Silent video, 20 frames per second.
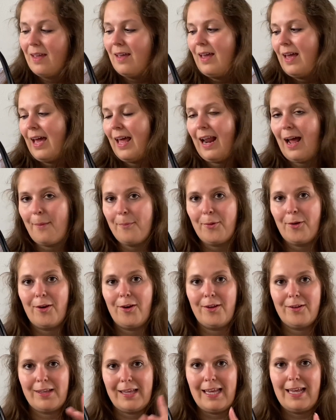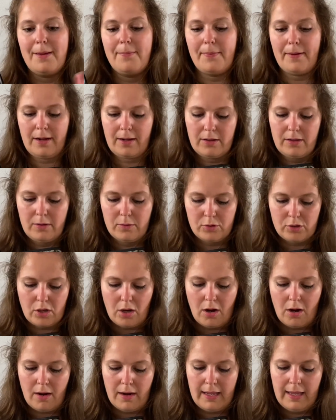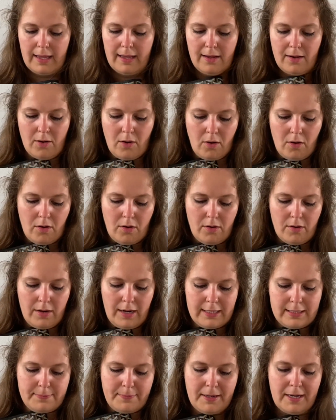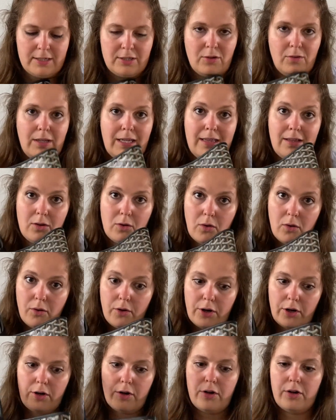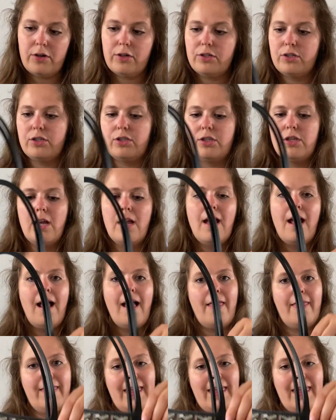And I'm gonna keep a close eye on especially the corners, the